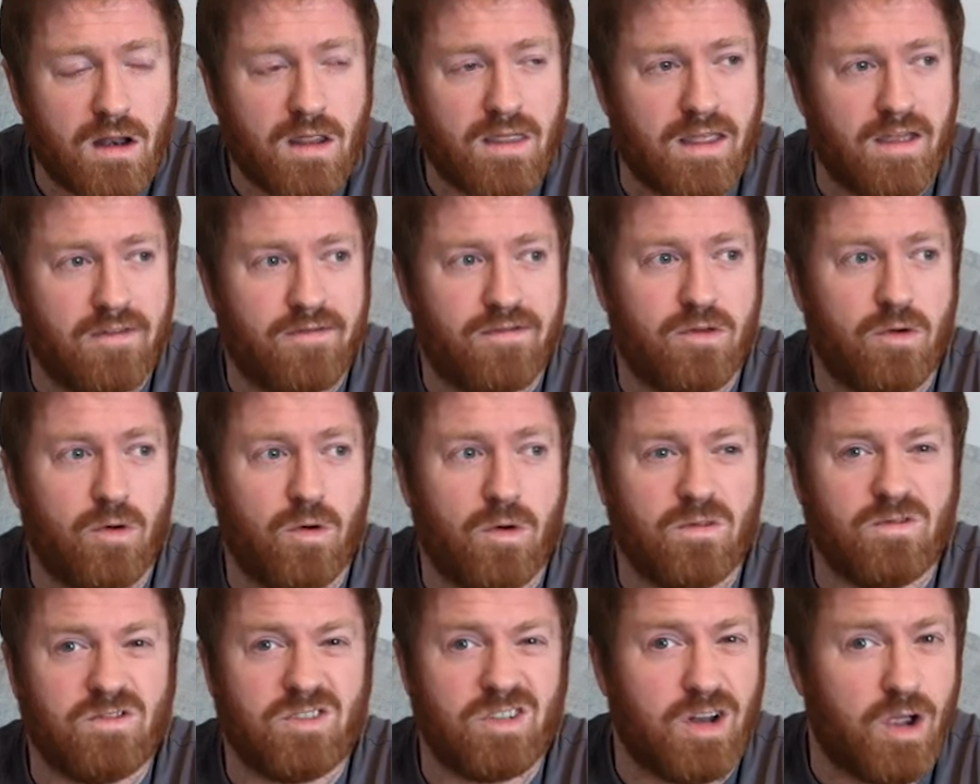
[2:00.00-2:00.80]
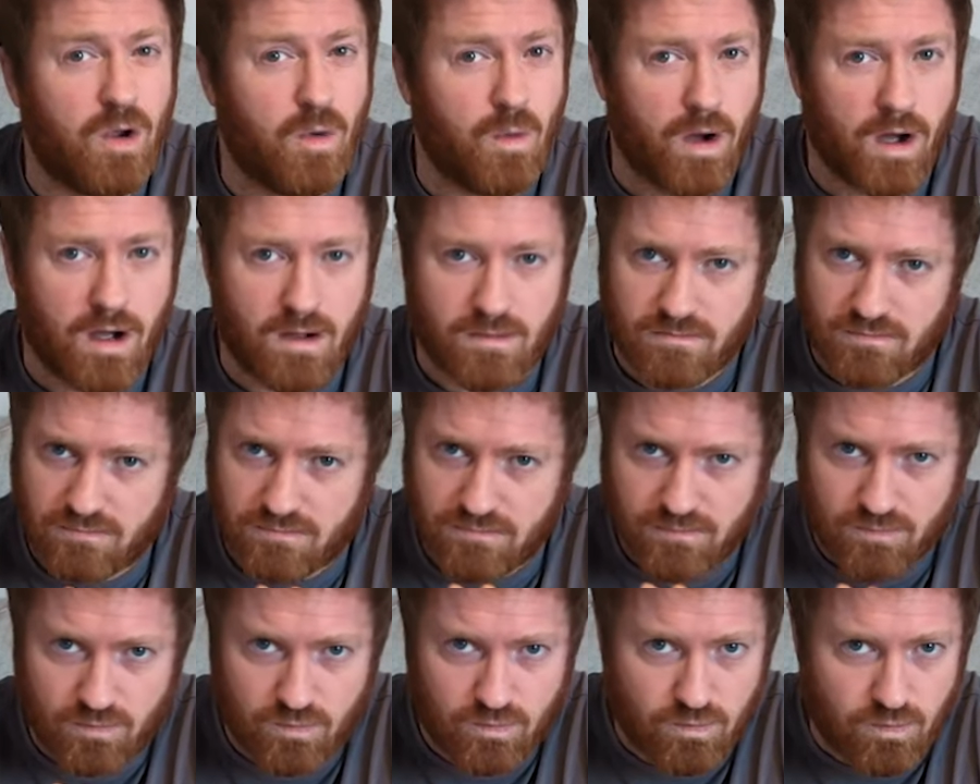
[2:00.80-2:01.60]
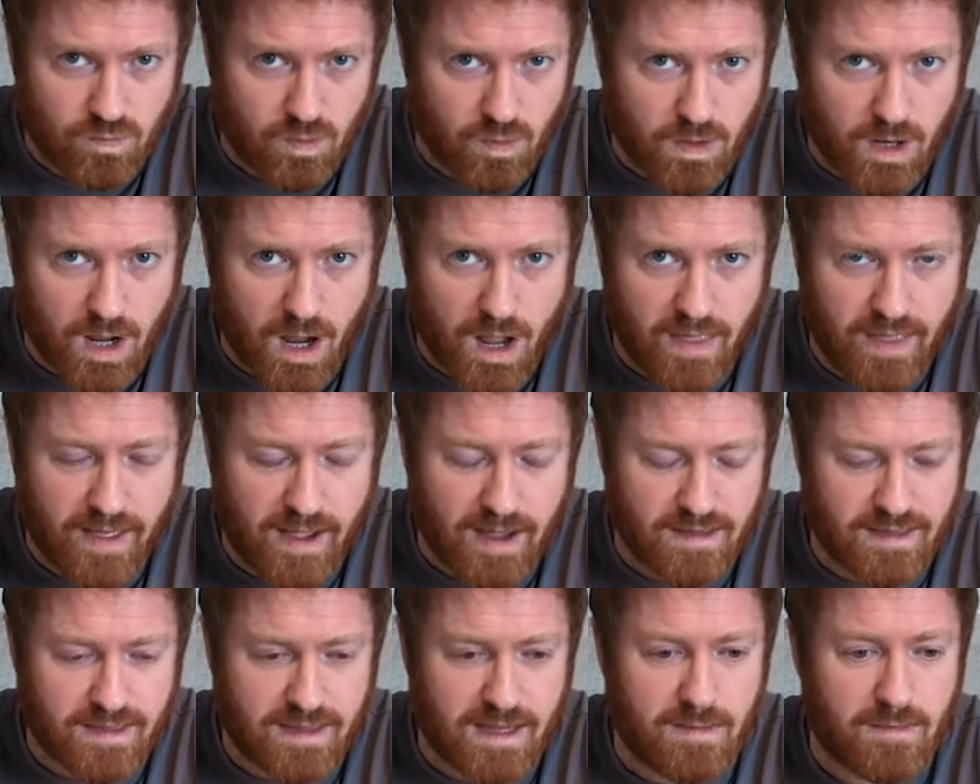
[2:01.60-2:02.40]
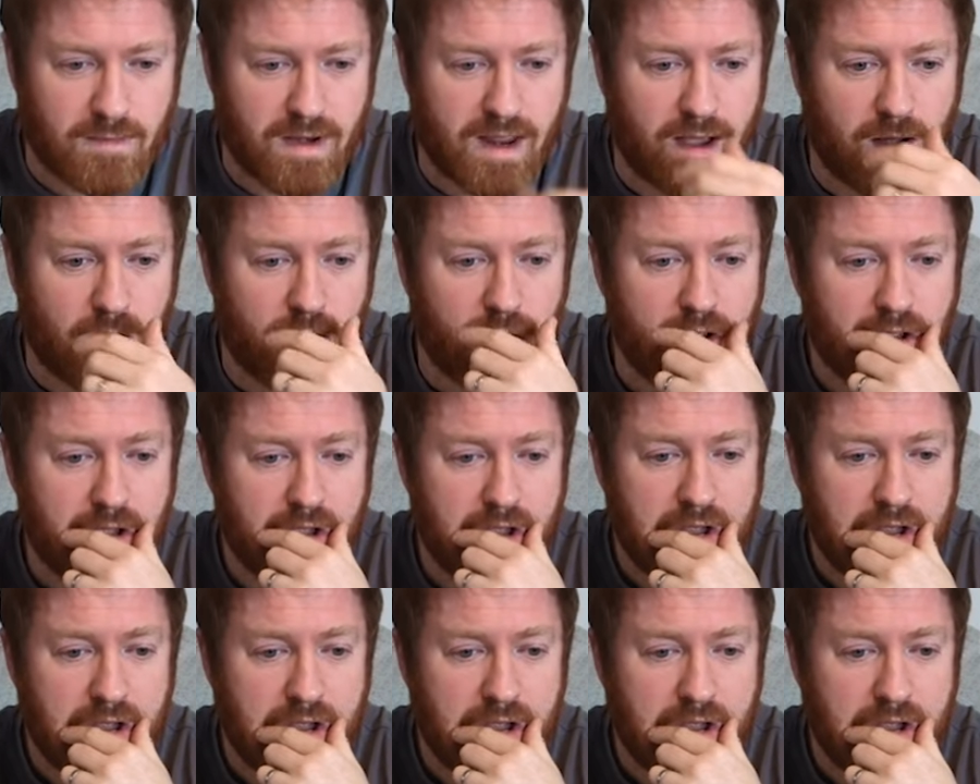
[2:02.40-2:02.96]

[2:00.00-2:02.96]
they've thought, do you know what, we'll cut that theme now?